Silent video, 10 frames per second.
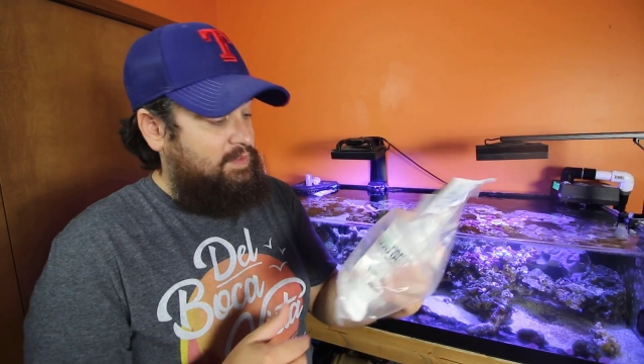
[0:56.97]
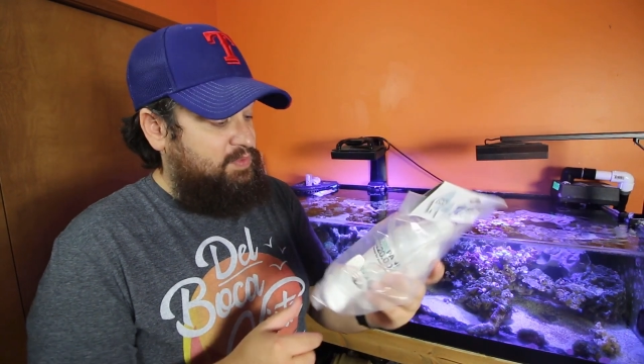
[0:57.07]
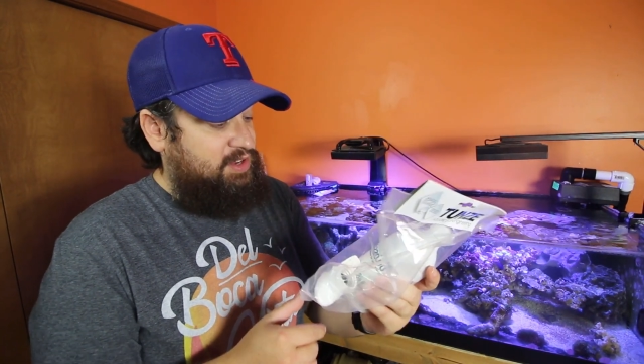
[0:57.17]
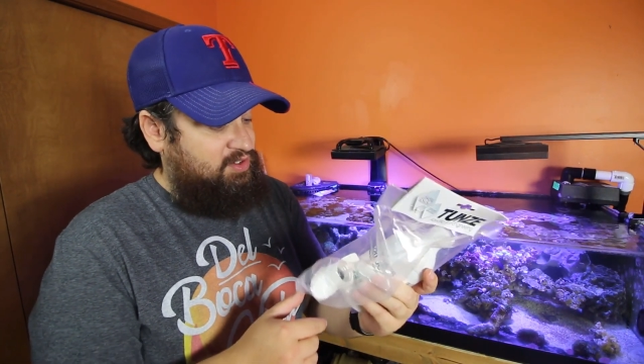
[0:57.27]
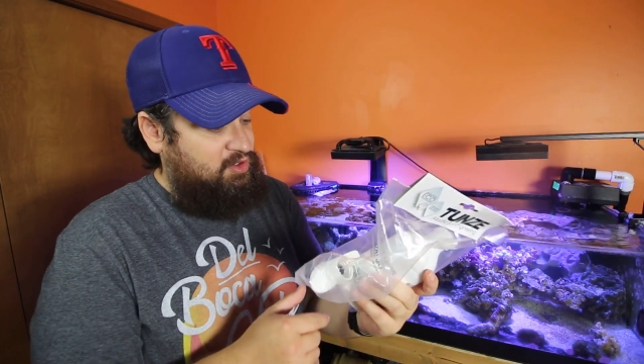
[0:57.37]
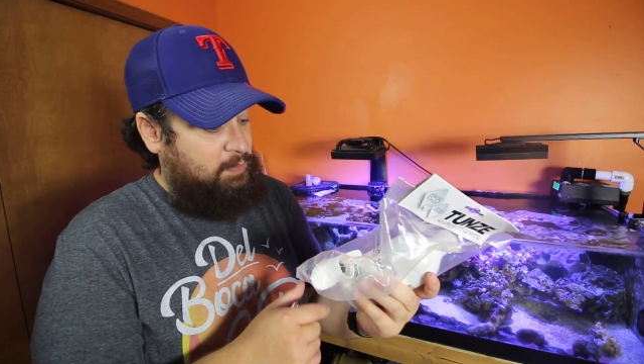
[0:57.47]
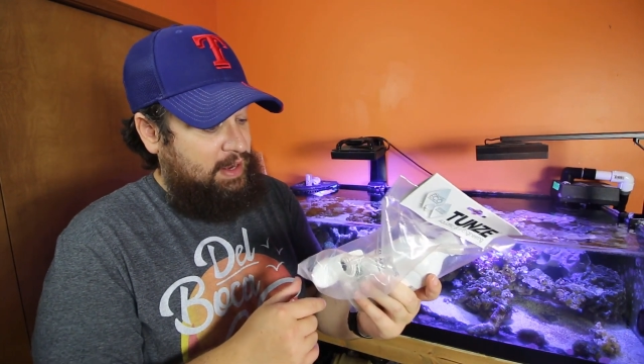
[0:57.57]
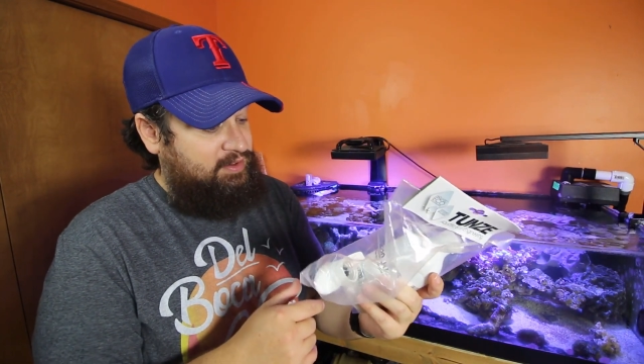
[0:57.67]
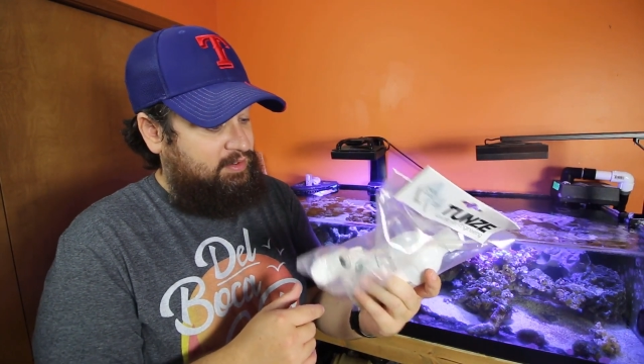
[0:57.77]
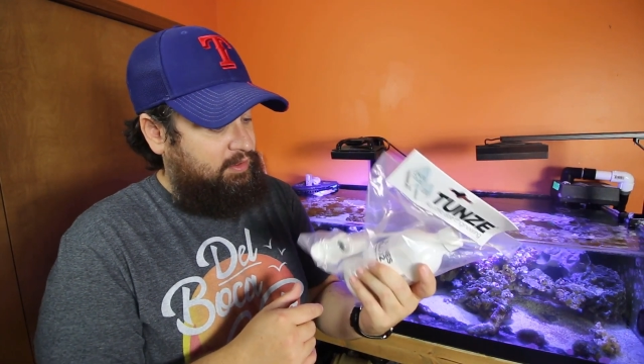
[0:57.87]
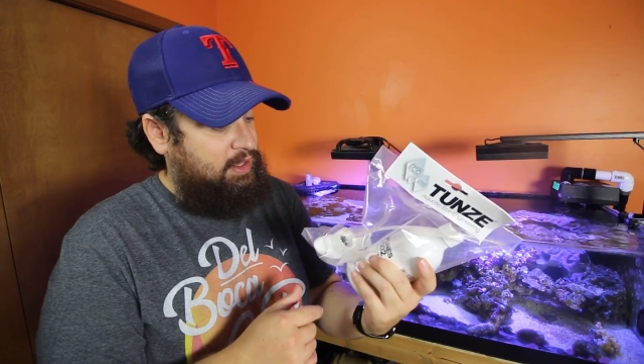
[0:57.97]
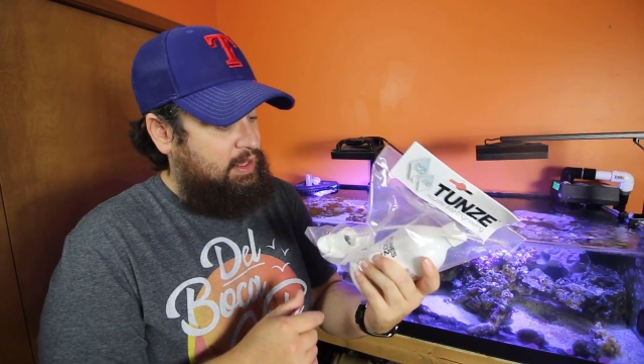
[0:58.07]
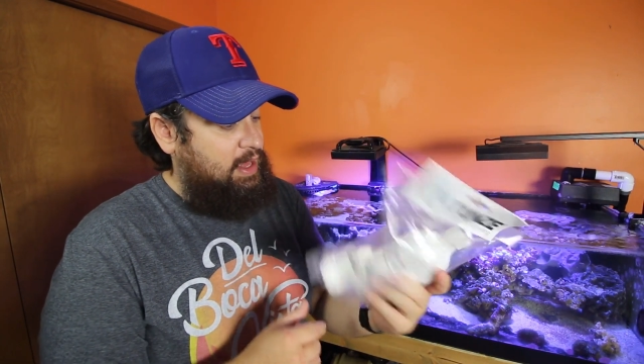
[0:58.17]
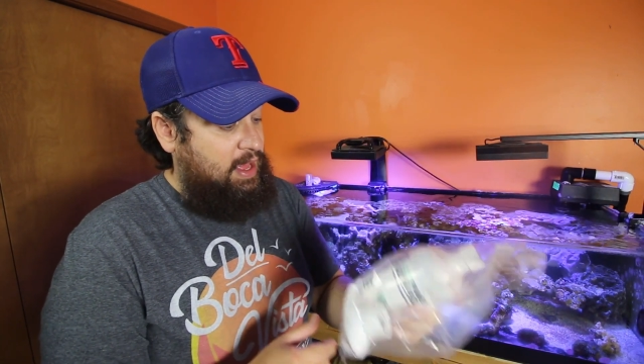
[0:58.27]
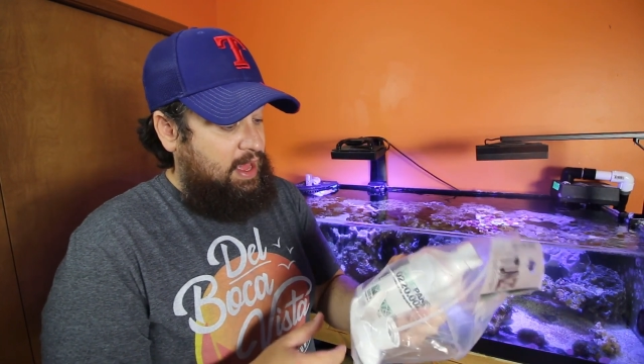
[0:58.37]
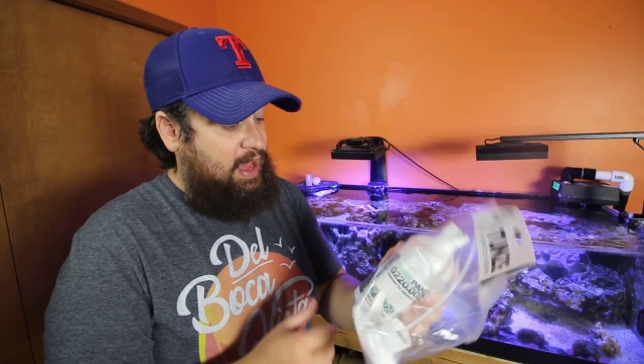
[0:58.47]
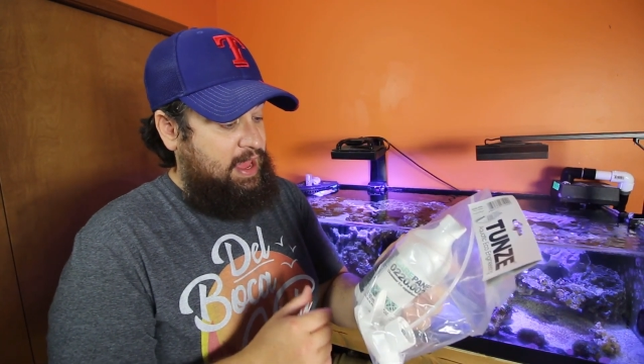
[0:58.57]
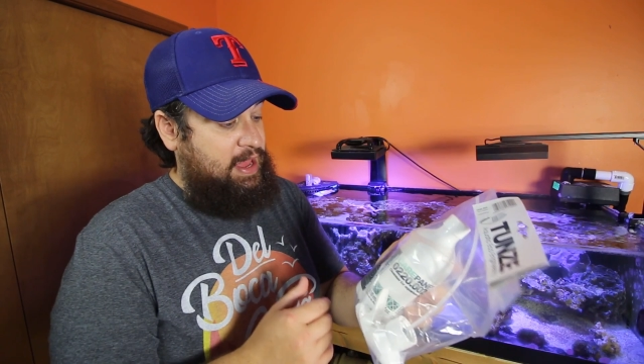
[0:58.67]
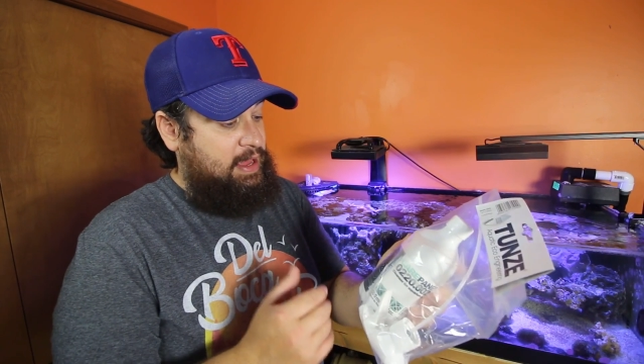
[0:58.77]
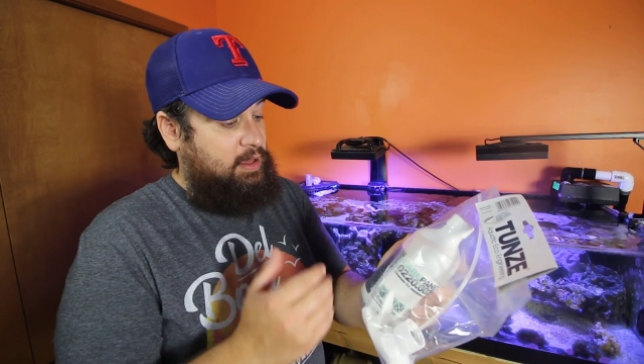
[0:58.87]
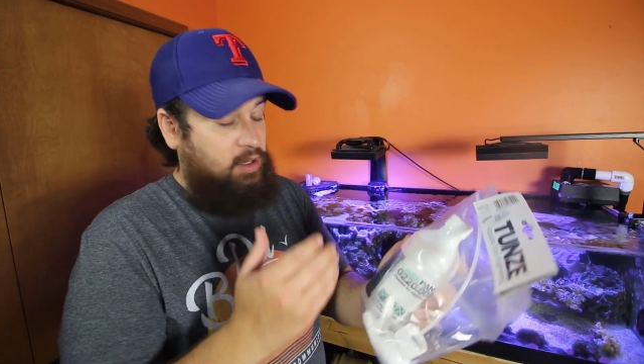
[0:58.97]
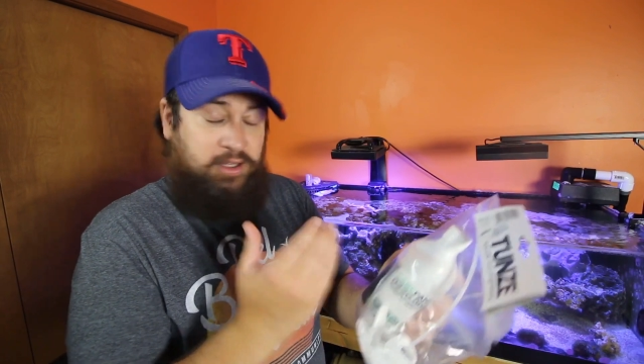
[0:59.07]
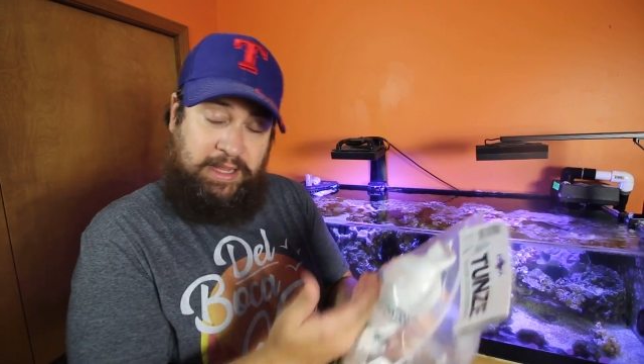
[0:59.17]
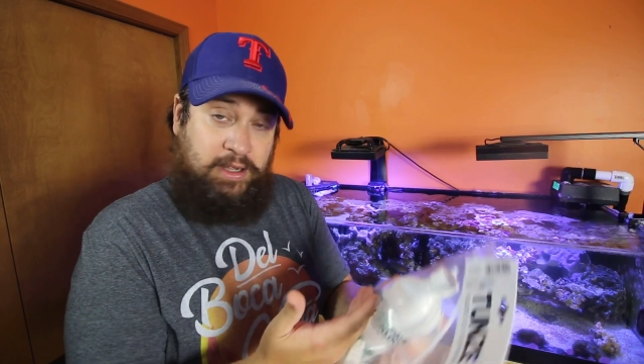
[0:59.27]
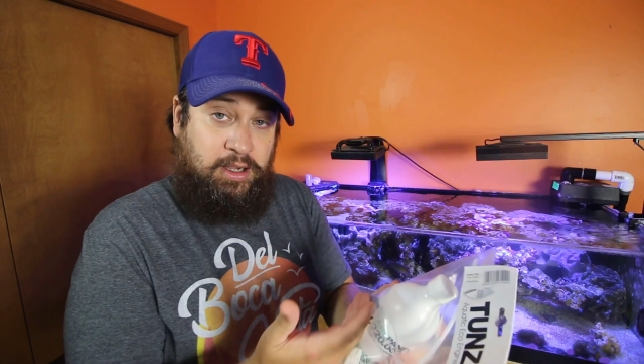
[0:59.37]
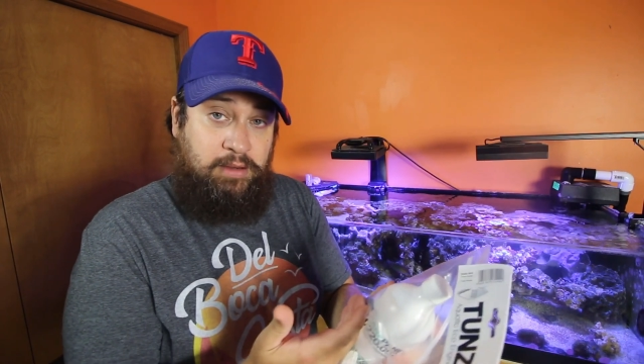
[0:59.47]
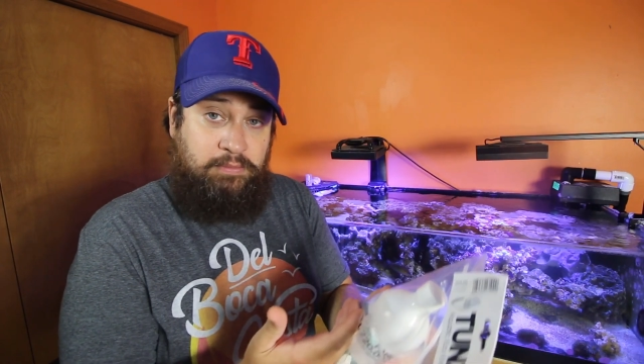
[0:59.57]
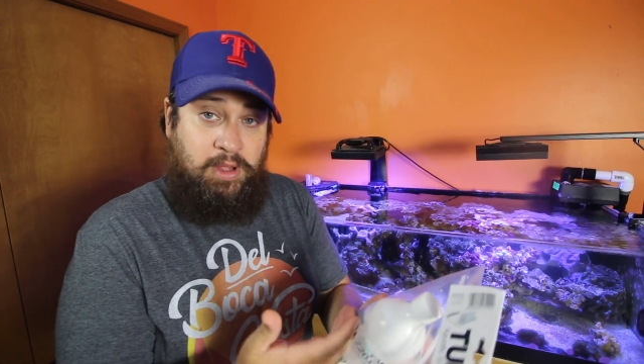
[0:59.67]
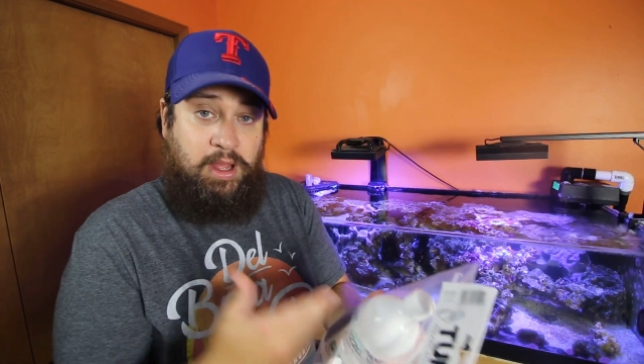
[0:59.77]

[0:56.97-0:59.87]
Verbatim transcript: This is basically a cleaner